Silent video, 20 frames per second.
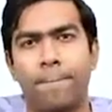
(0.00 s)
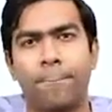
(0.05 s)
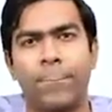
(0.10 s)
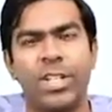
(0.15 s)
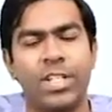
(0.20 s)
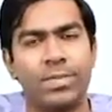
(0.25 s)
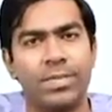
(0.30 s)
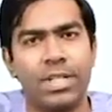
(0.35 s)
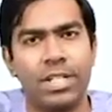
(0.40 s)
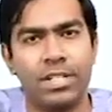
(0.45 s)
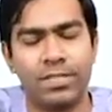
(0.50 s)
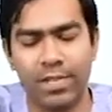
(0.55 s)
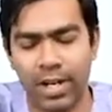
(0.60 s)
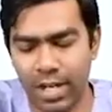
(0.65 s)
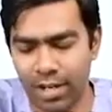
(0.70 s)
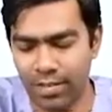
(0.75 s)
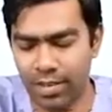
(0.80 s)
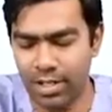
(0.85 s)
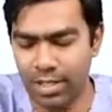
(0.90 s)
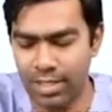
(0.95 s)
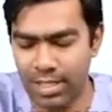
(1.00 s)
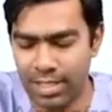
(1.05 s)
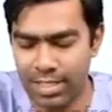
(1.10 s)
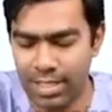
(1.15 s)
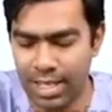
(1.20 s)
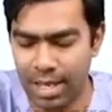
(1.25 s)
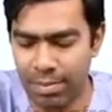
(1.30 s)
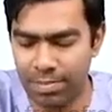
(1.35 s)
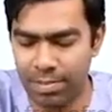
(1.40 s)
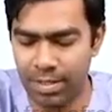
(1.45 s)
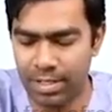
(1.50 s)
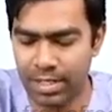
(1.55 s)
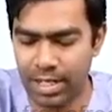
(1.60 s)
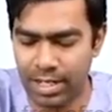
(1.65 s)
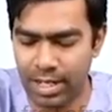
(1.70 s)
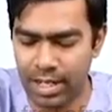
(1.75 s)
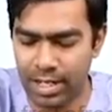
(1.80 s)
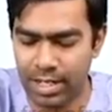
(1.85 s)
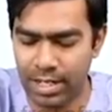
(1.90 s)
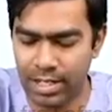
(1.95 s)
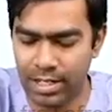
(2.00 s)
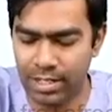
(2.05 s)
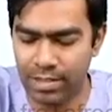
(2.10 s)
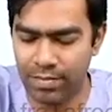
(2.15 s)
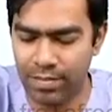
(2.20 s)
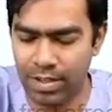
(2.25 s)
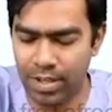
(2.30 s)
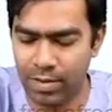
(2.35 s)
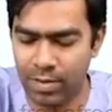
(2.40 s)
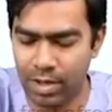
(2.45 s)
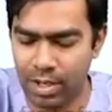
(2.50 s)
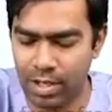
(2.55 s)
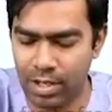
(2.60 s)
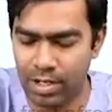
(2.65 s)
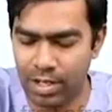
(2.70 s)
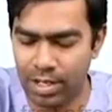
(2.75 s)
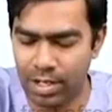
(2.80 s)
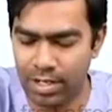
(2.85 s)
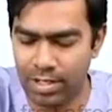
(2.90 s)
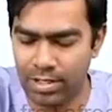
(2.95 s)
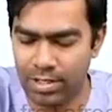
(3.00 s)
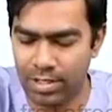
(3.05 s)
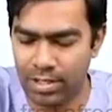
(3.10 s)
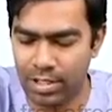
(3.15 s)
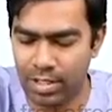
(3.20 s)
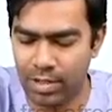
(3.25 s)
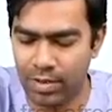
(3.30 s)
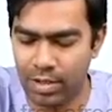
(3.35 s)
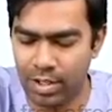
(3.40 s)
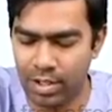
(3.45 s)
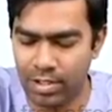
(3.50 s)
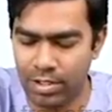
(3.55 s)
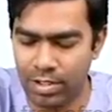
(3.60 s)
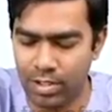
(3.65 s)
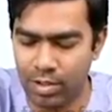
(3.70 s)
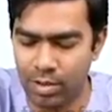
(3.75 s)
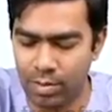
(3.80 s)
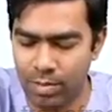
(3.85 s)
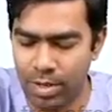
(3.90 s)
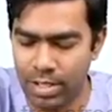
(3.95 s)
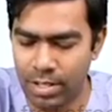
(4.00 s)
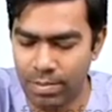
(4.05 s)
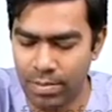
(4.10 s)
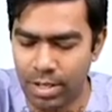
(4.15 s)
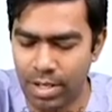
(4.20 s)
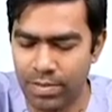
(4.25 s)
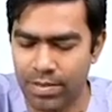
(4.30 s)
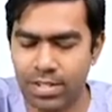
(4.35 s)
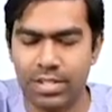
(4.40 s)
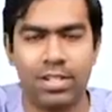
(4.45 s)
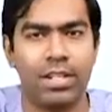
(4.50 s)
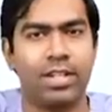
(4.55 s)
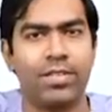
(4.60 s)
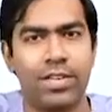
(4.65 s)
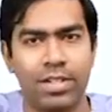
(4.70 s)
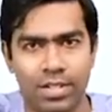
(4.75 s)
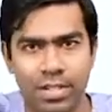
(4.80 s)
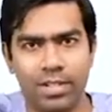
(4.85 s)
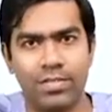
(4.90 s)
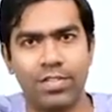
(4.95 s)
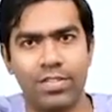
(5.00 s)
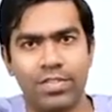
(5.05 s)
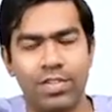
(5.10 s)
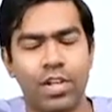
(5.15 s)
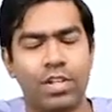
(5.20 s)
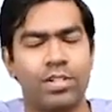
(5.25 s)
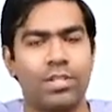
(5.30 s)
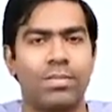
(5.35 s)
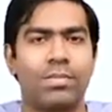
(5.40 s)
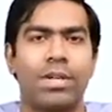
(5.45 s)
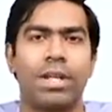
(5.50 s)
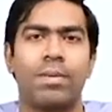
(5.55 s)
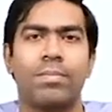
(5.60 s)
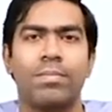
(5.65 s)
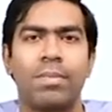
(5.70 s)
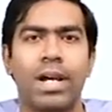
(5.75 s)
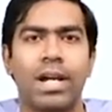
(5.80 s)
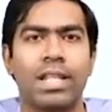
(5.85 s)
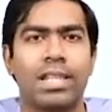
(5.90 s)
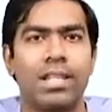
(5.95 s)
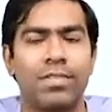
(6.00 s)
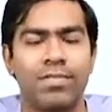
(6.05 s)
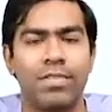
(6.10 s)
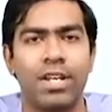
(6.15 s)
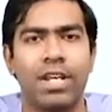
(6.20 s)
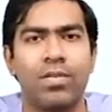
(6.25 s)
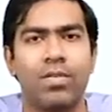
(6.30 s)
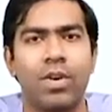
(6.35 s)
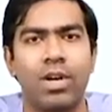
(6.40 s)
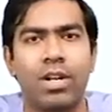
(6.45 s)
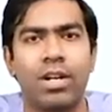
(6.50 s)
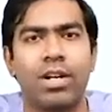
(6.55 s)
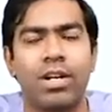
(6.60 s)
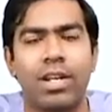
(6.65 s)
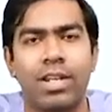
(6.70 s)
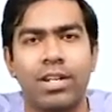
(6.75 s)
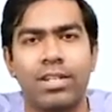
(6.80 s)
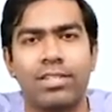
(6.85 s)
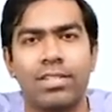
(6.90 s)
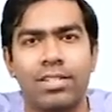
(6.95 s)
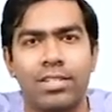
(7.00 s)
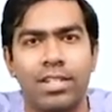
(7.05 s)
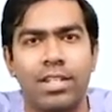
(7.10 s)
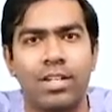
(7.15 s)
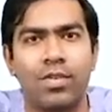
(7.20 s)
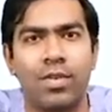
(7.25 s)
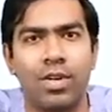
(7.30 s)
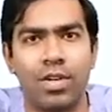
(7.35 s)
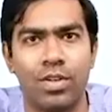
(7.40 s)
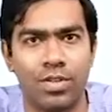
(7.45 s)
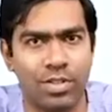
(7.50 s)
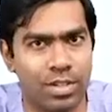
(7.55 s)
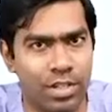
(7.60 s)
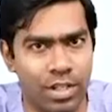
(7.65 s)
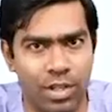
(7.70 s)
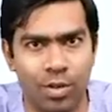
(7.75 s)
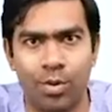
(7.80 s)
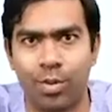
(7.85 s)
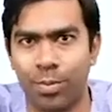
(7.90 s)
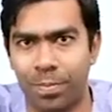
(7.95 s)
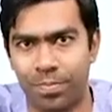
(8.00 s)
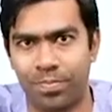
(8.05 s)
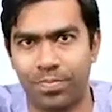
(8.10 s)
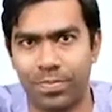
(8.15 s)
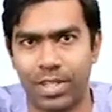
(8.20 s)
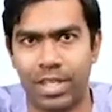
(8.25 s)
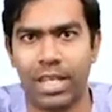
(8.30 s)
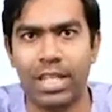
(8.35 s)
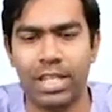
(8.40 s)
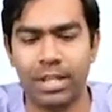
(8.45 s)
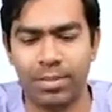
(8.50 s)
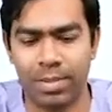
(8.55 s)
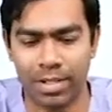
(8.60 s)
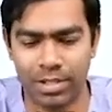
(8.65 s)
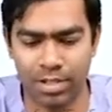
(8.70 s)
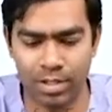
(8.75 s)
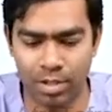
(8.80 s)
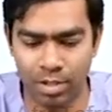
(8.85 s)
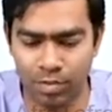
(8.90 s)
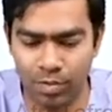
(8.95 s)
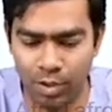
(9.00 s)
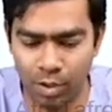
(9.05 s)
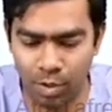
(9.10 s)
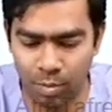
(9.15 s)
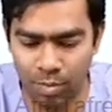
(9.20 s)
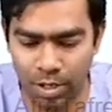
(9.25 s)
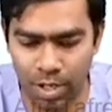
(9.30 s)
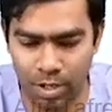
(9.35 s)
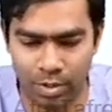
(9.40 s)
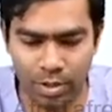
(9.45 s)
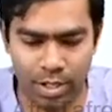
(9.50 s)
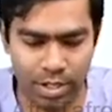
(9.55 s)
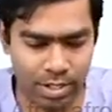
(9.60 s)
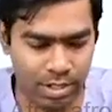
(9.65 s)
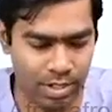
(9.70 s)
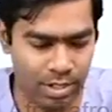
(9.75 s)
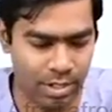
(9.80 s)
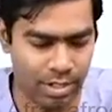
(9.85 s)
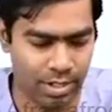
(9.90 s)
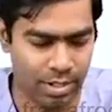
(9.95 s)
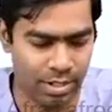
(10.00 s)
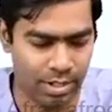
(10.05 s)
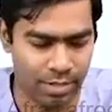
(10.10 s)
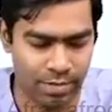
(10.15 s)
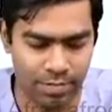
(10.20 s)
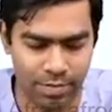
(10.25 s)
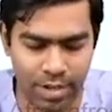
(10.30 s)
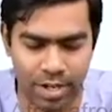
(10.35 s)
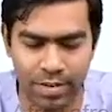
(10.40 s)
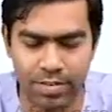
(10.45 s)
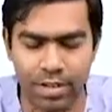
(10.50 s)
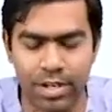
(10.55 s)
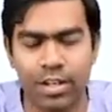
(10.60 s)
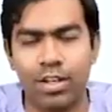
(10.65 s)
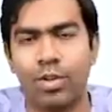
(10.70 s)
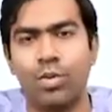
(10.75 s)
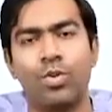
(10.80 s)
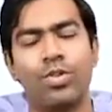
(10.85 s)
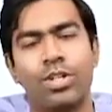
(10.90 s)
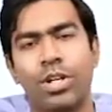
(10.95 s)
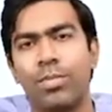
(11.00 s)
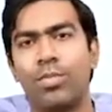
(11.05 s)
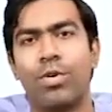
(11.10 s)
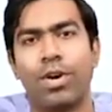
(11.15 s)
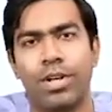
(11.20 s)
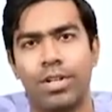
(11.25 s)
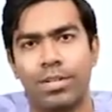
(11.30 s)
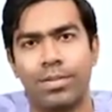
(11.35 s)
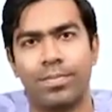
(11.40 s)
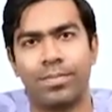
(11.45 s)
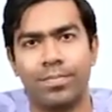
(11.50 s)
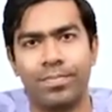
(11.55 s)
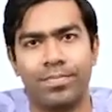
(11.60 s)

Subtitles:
Which means whenever this happens, I can tell the free water clearance is equal to 0. By the previous derivation we saw some time back, the free water clearance is equal to 0 in the presence of a loop diuretic. Very, very crucial point.